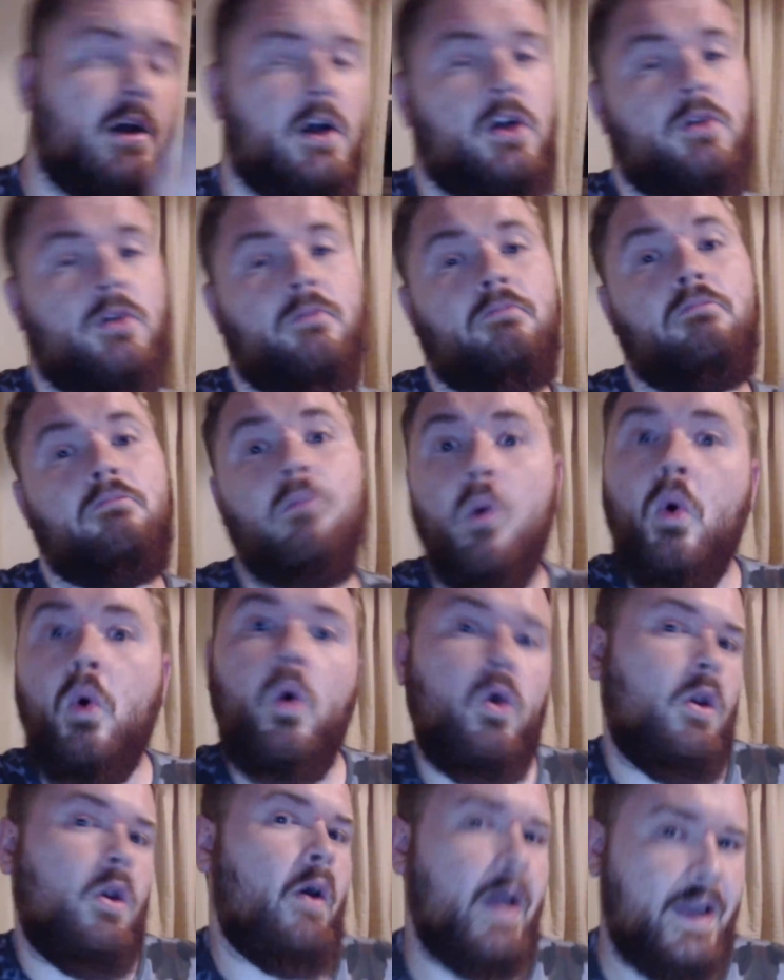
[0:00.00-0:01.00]

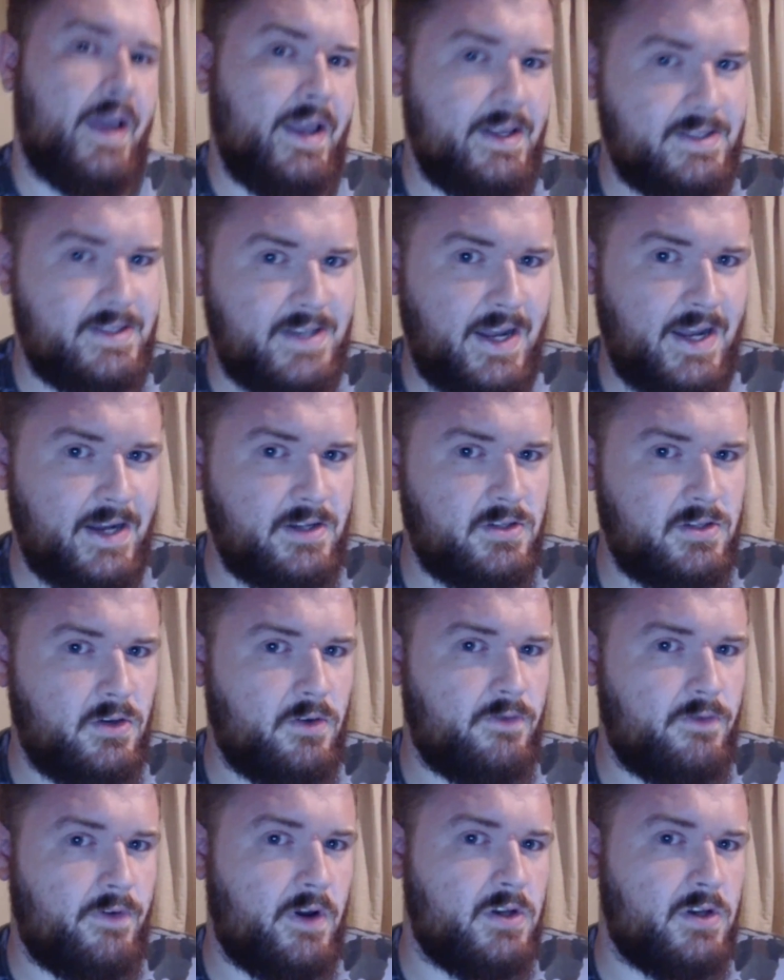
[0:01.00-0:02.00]
more like its Tag
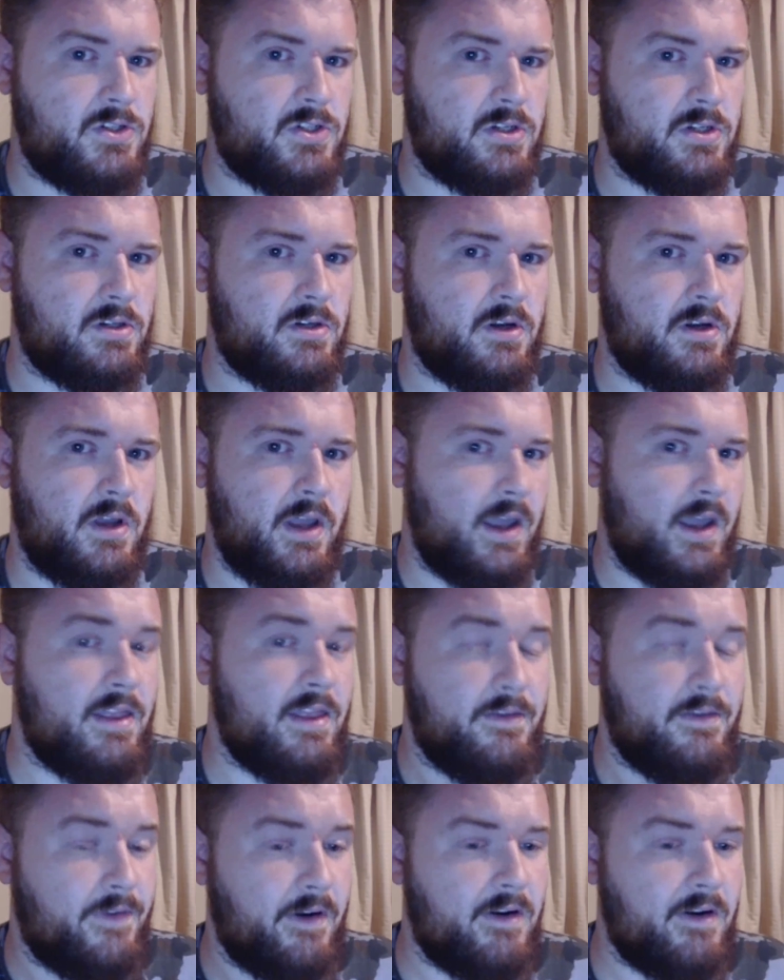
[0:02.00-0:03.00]
2 version at
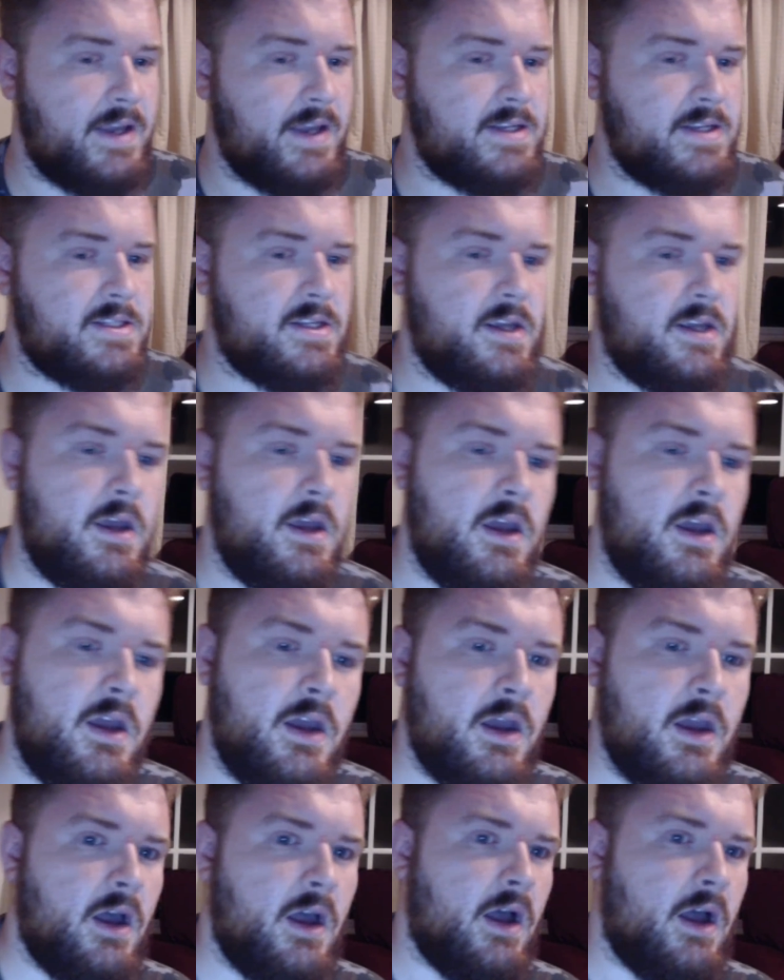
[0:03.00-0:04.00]
the very least.
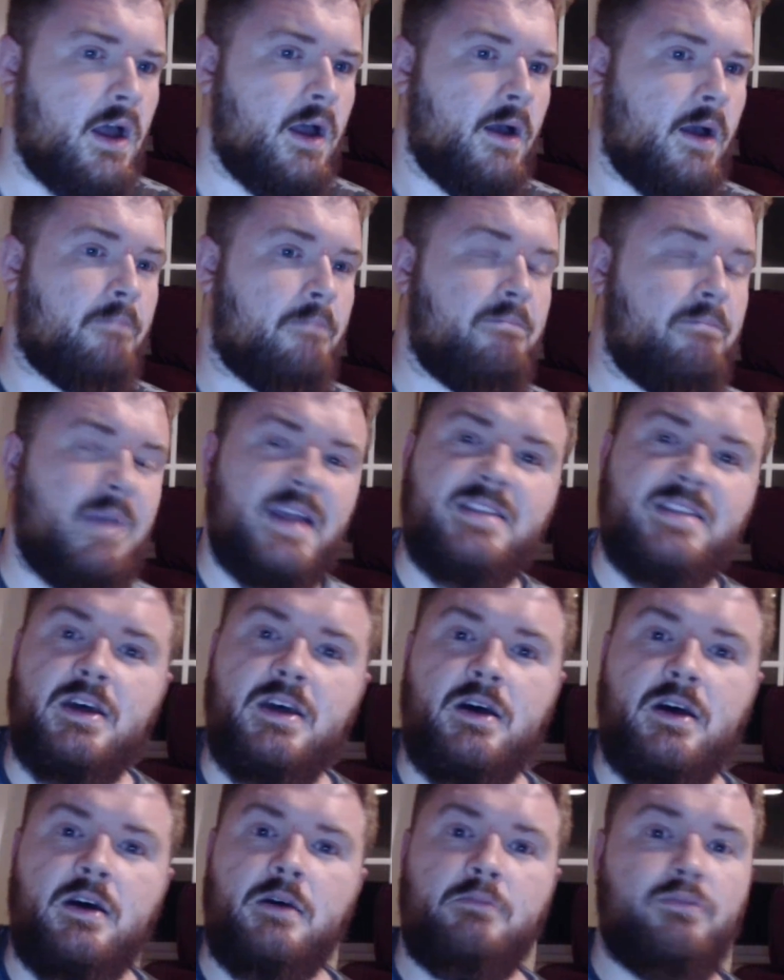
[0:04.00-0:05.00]

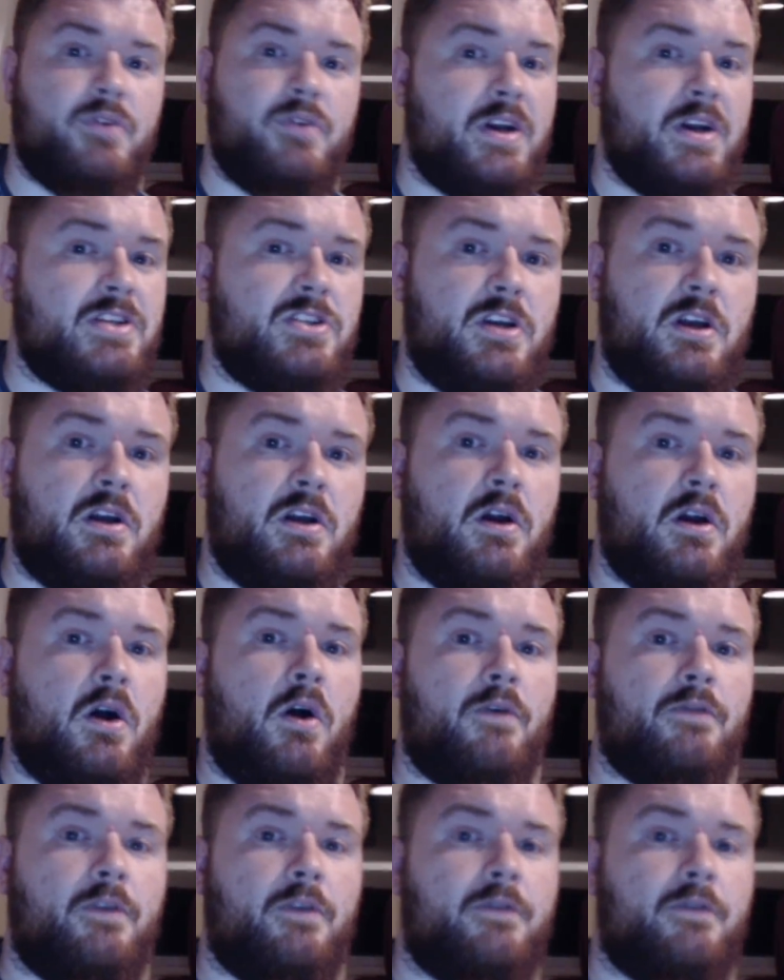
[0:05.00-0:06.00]
Better pressure
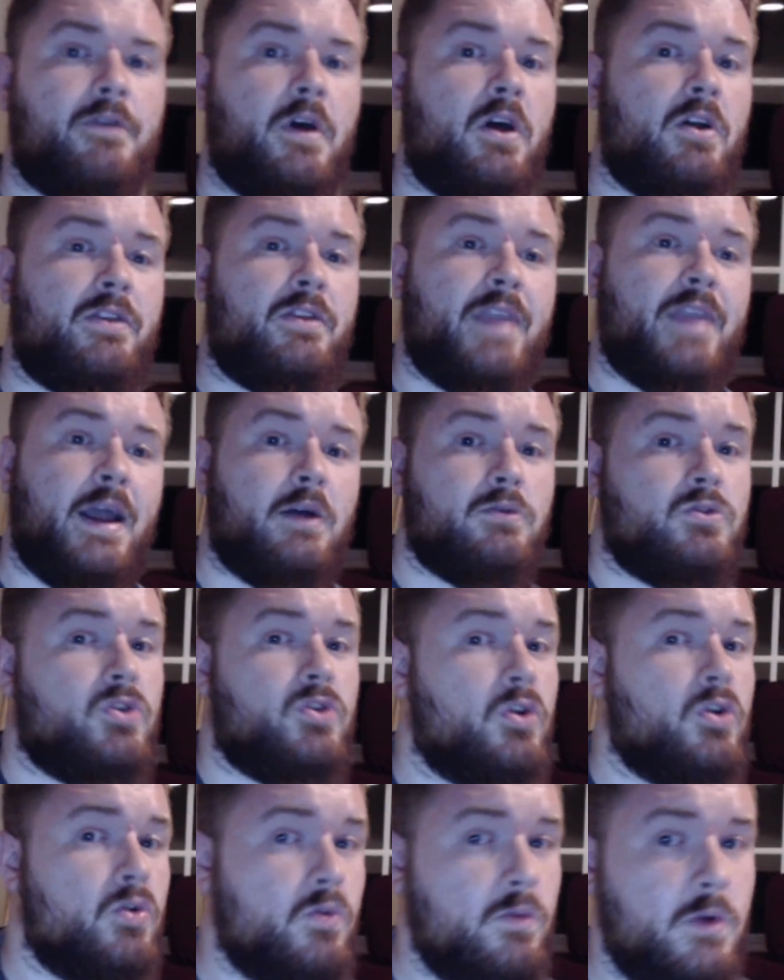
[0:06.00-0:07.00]
off of her down
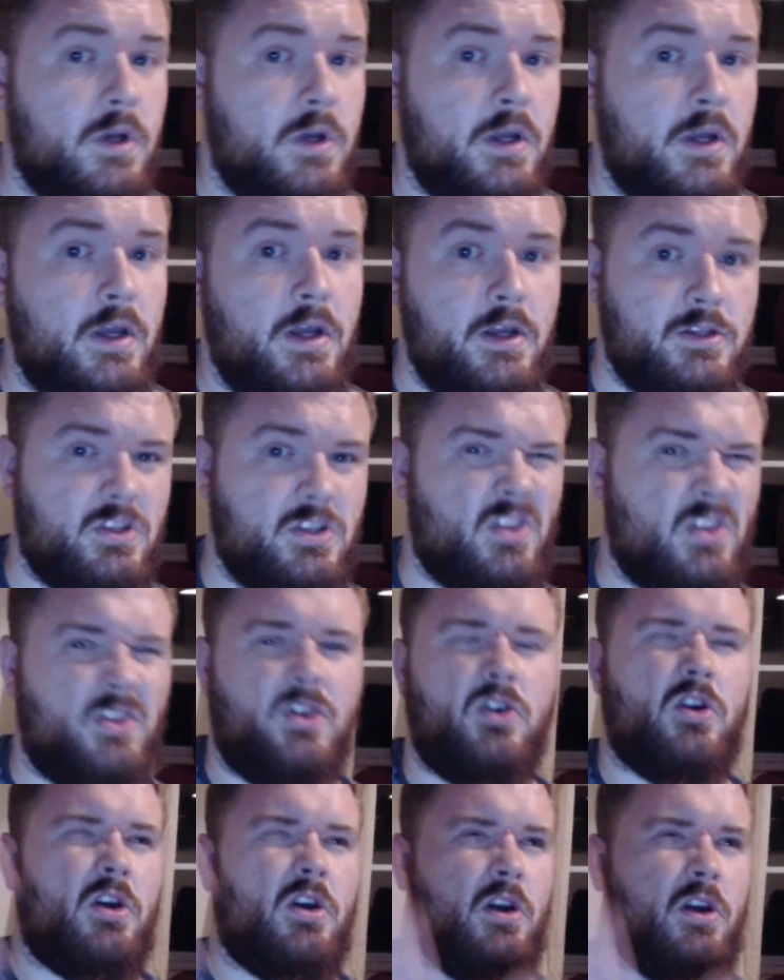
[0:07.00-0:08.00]
2, so that
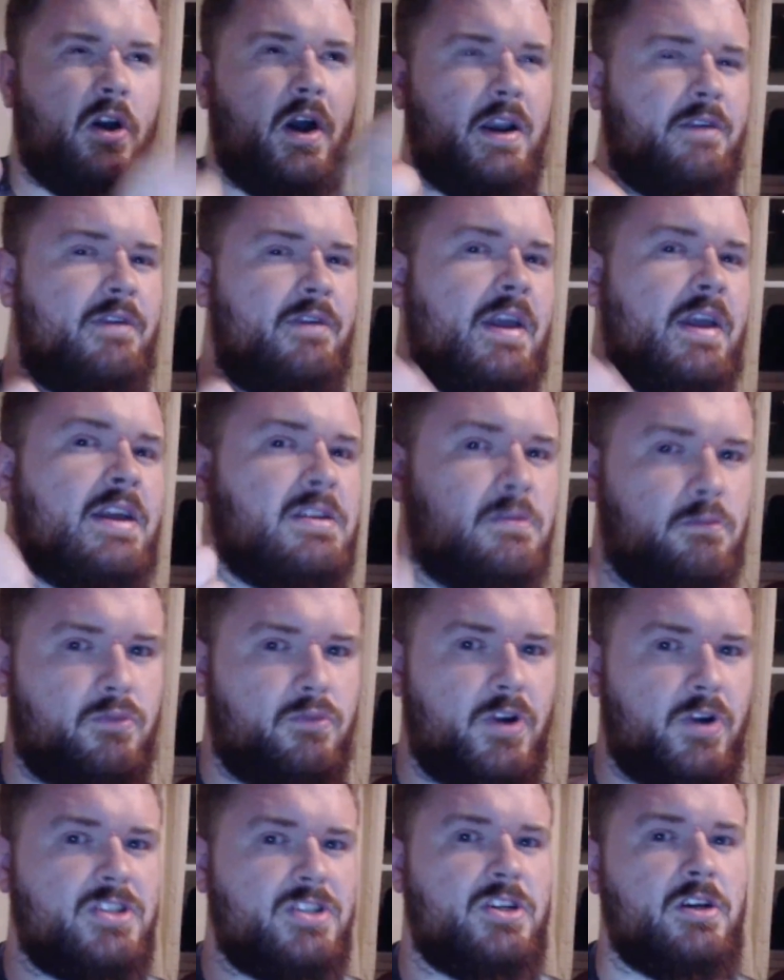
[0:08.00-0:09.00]
you can kind of get some
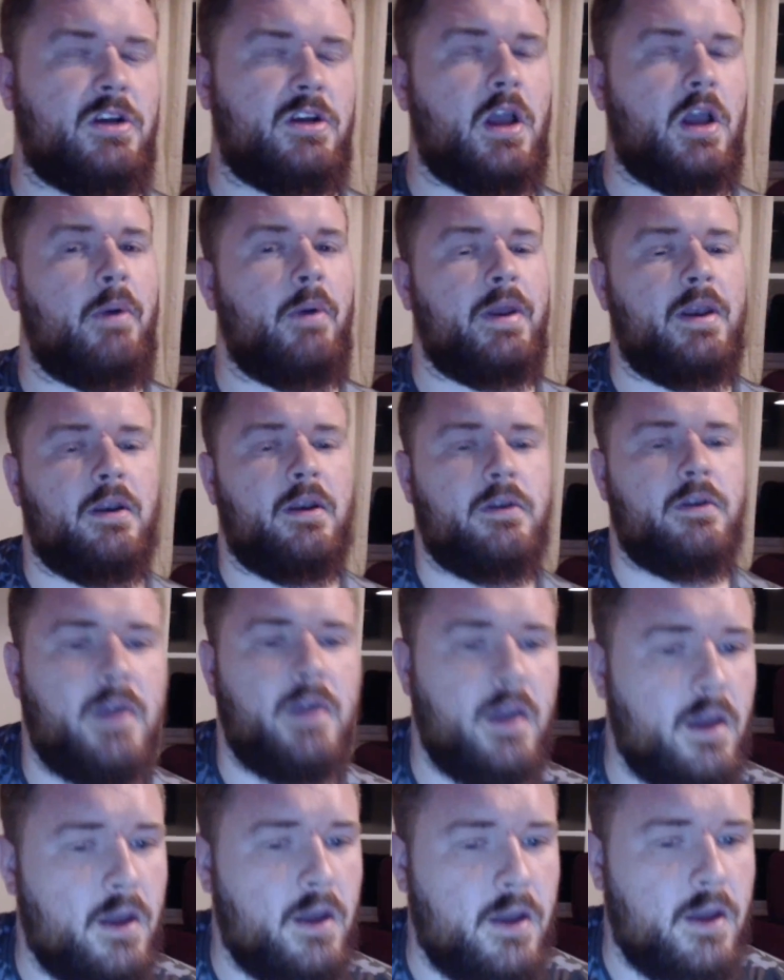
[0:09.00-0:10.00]
pressure going
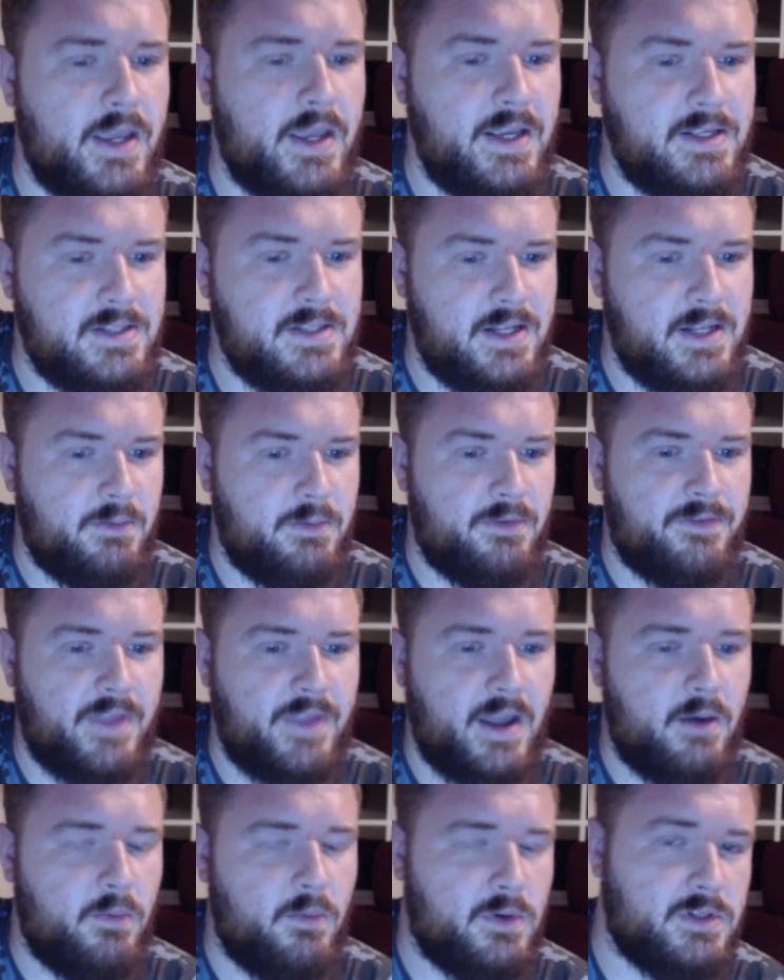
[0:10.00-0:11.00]
easily with
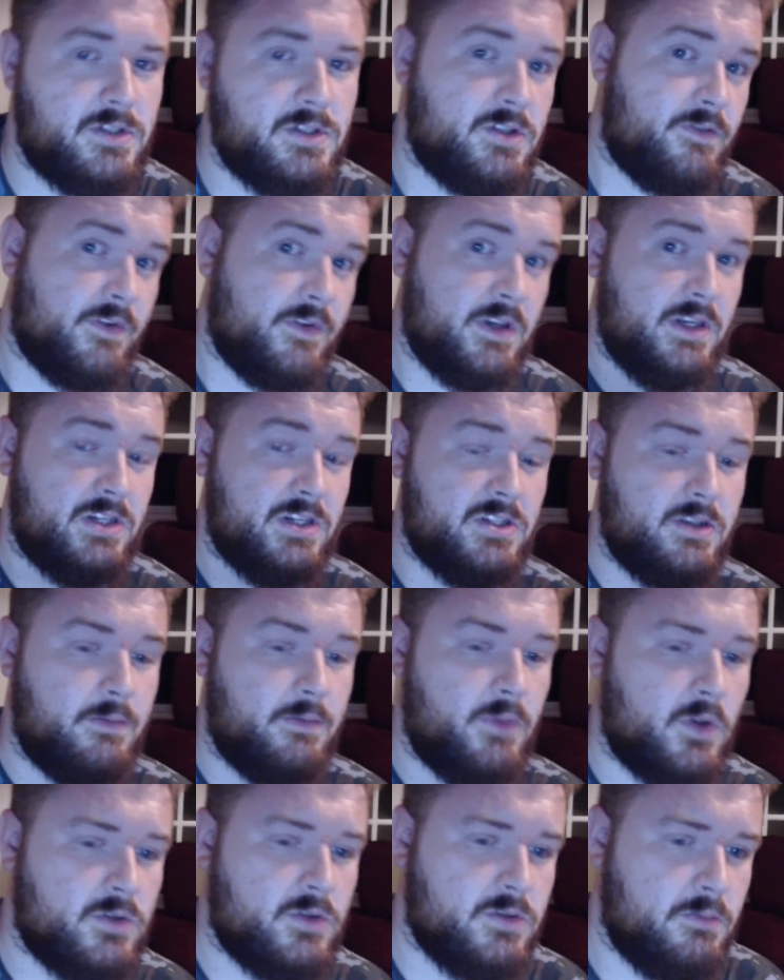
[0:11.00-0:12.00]
that once you condition
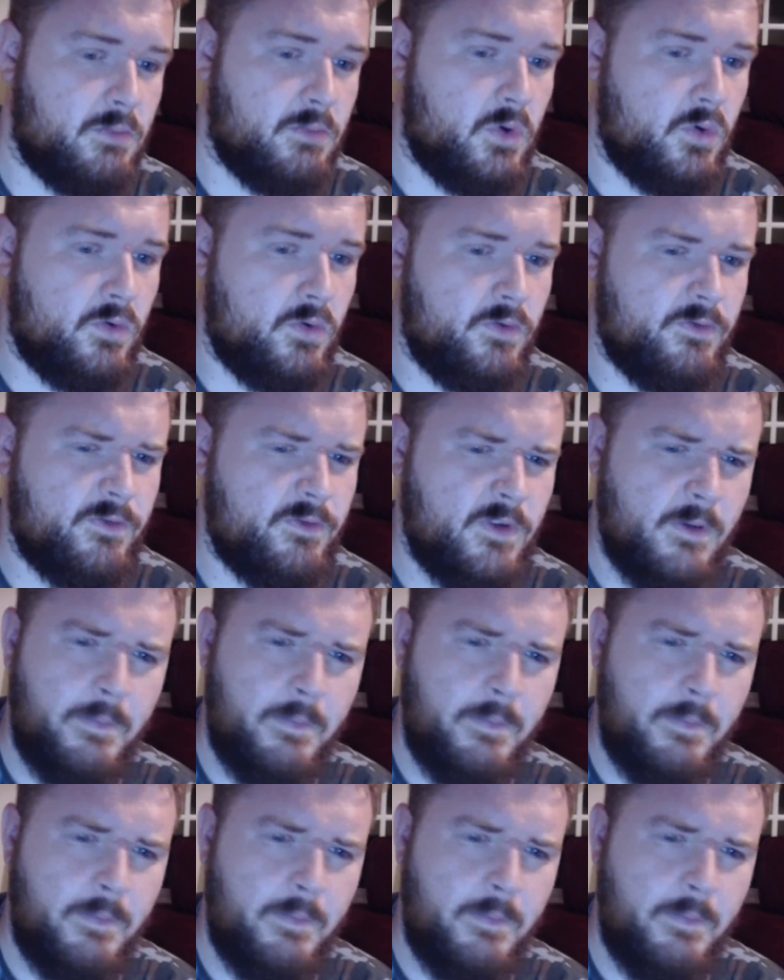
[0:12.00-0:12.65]
them not to move.